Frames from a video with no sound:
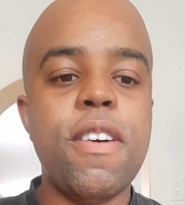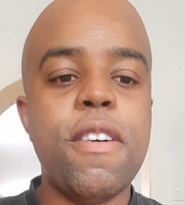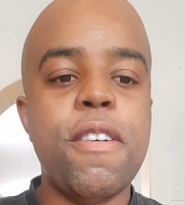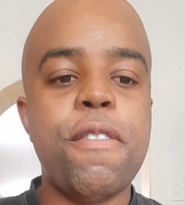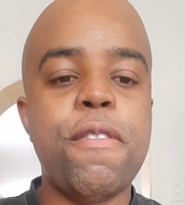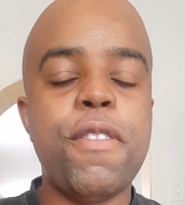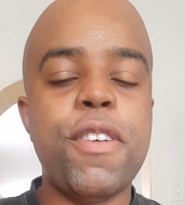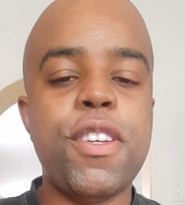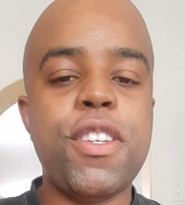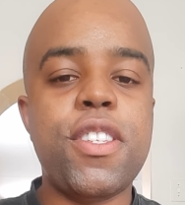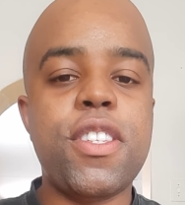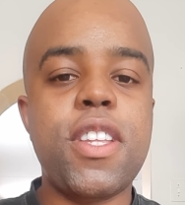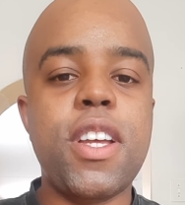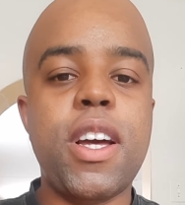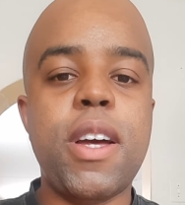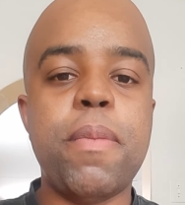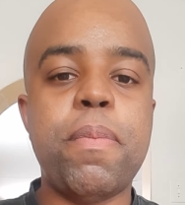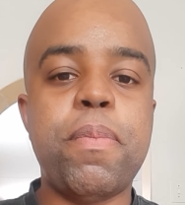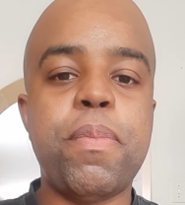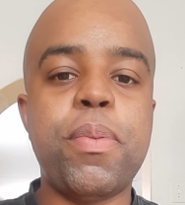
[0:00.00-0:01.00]
First
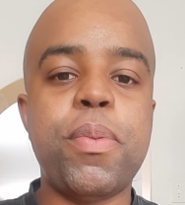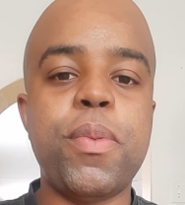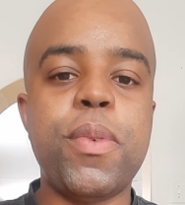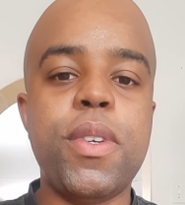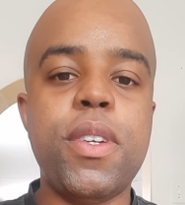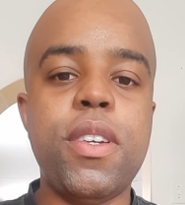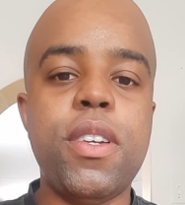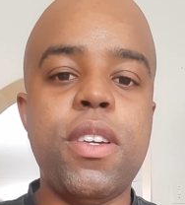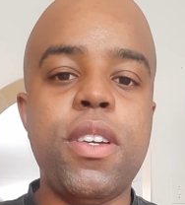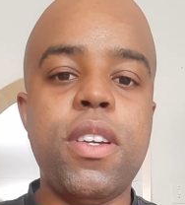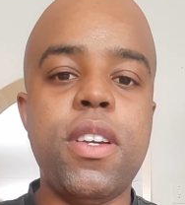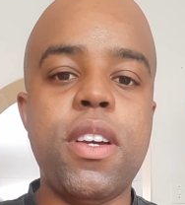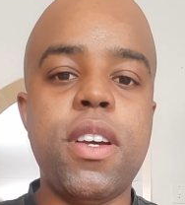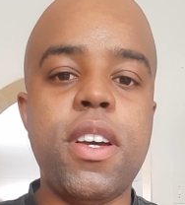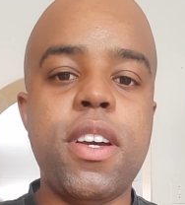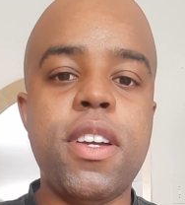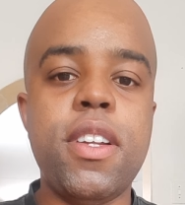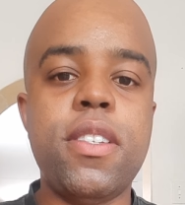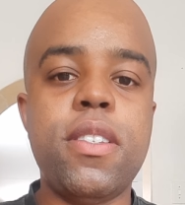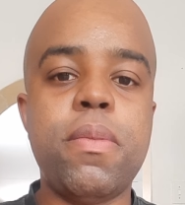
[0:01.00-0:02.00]
up, we
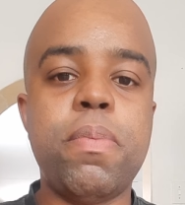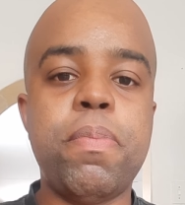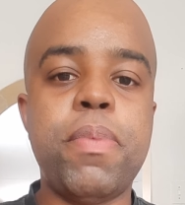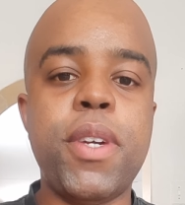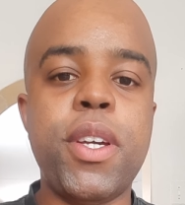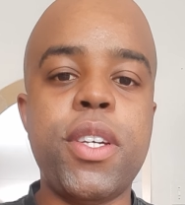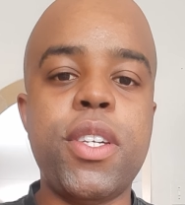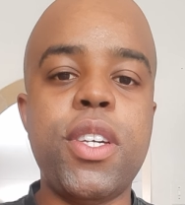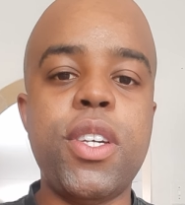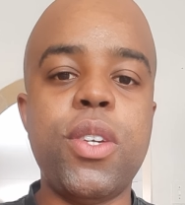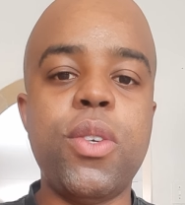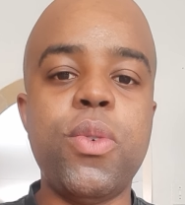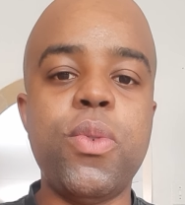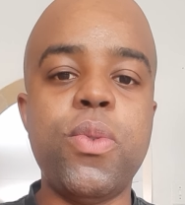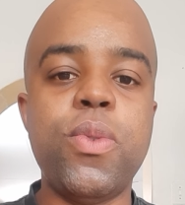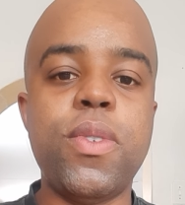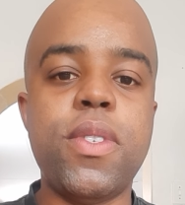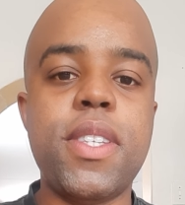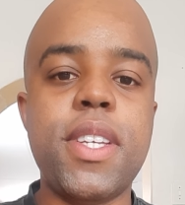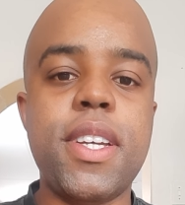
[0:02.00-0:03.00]
heard breaking
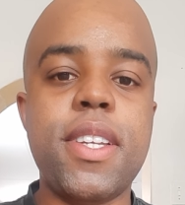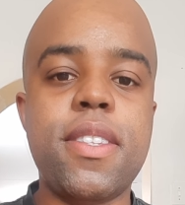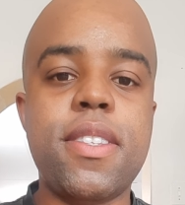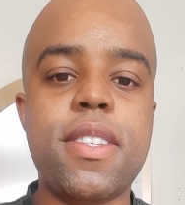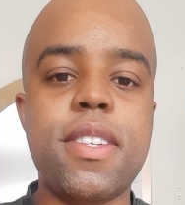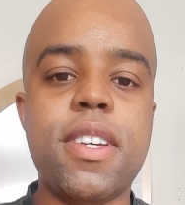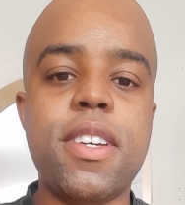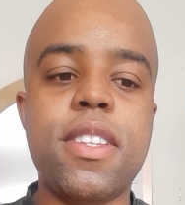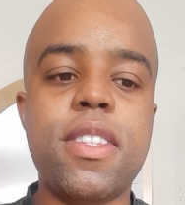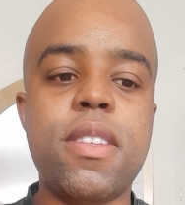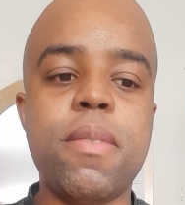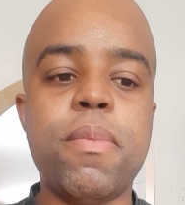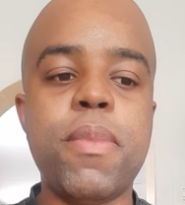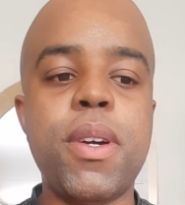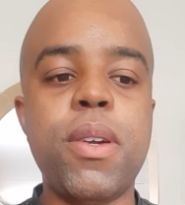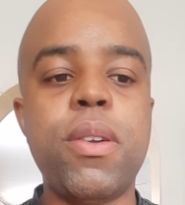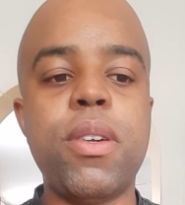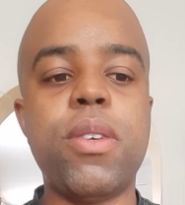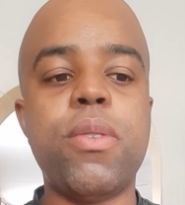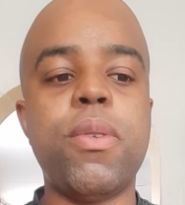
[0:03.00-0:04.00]
news that uh,
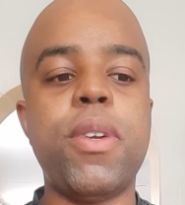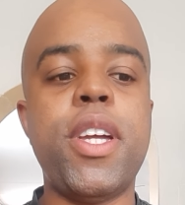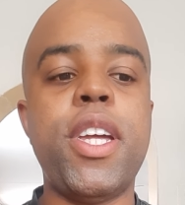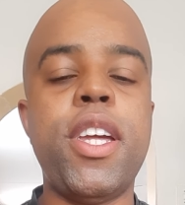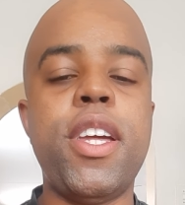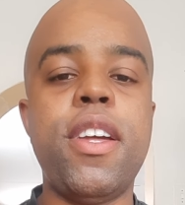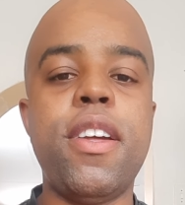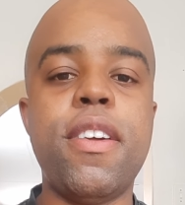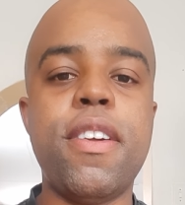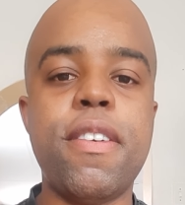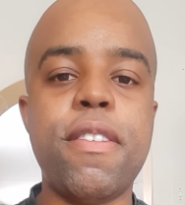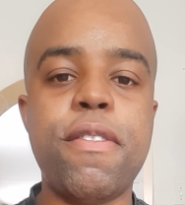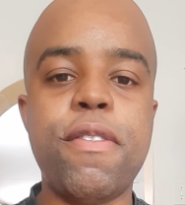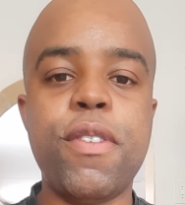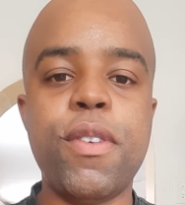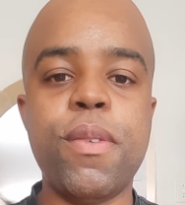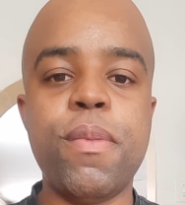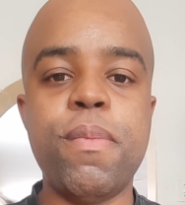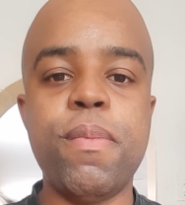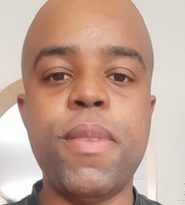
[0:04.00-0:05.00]
Demarai Gray
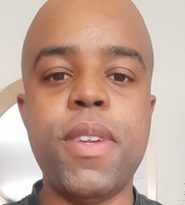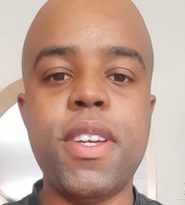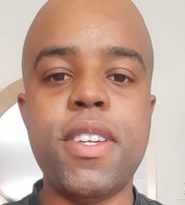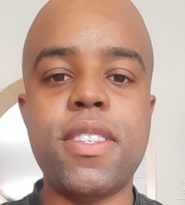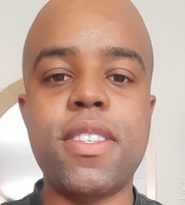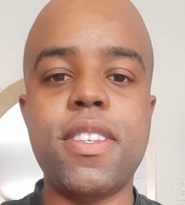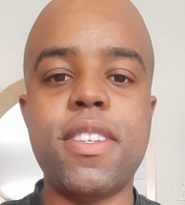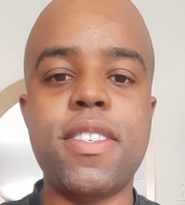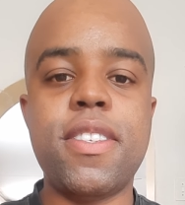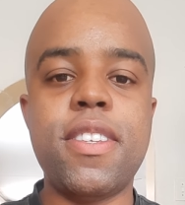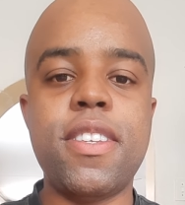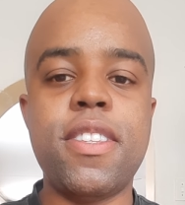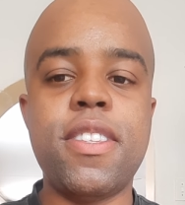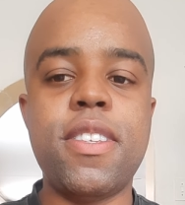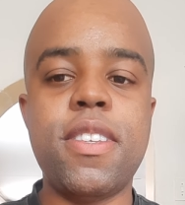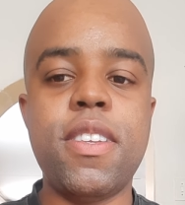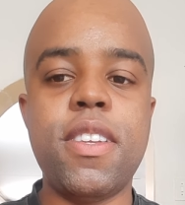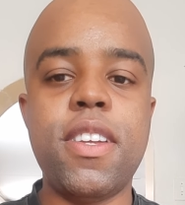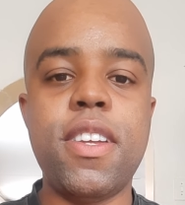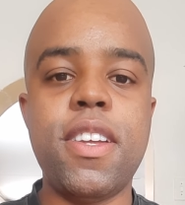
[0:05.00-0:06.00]
from Leicester
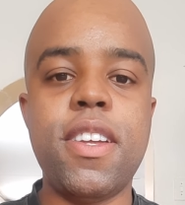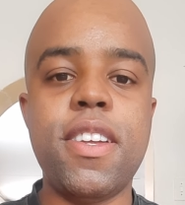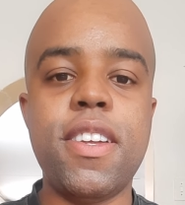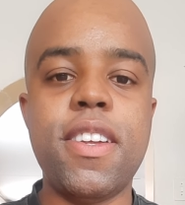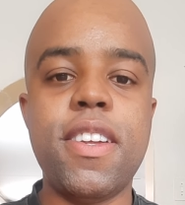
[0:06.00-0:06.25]
City